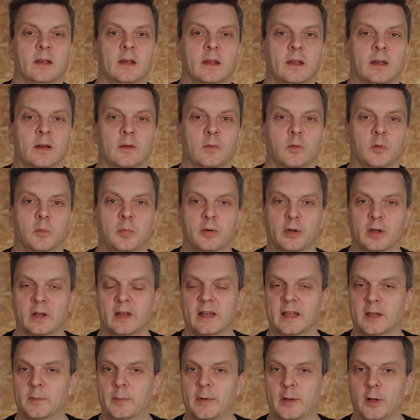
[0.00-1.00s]
We'll put a
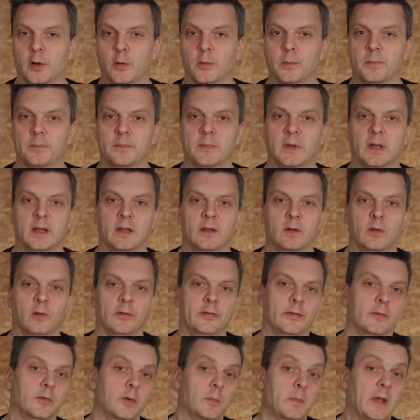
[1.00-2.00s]
link below. And
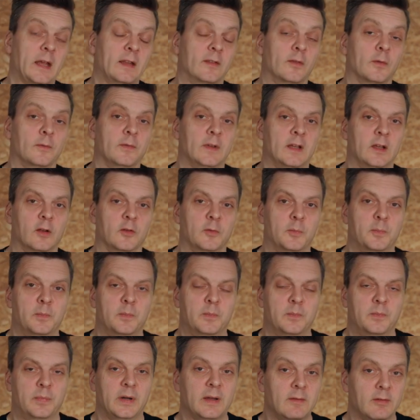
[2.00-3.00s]
also we made some videos
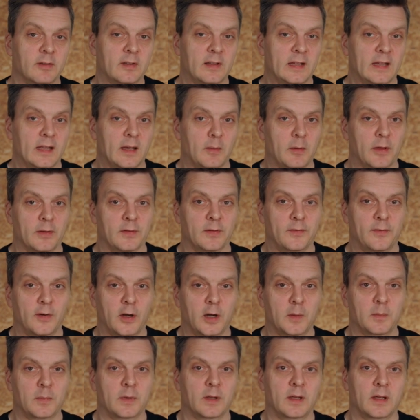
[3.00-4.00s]
previously about the
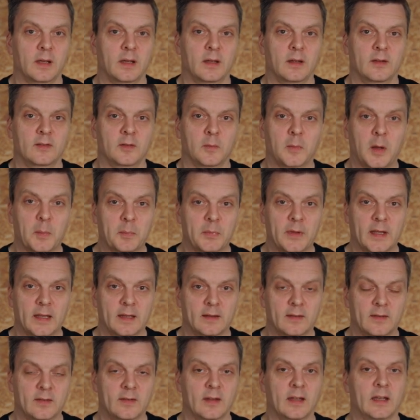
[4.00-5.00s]
farm, some
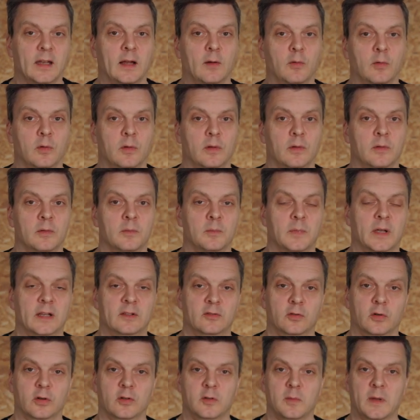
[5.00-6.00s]
updates, and I will make
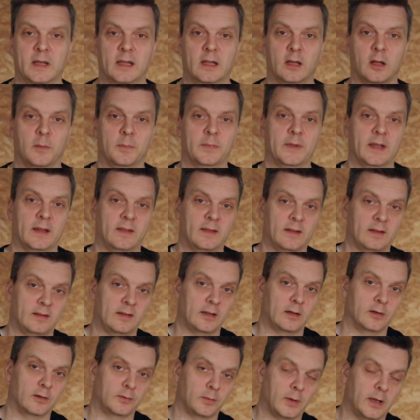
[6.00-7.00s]
sure to make an update this
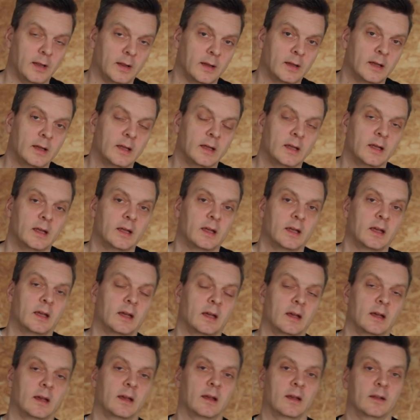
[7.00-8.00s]
year as well,
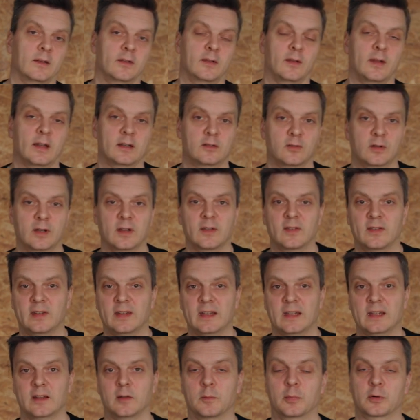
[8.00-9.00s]
so that you can
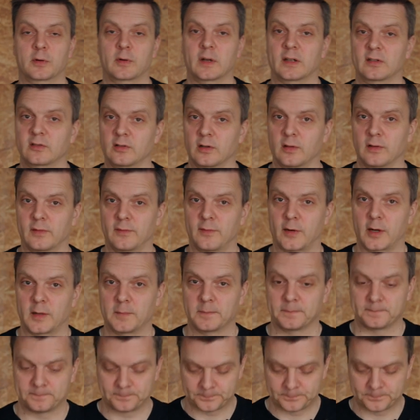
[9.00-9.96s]
see the progression on the farm.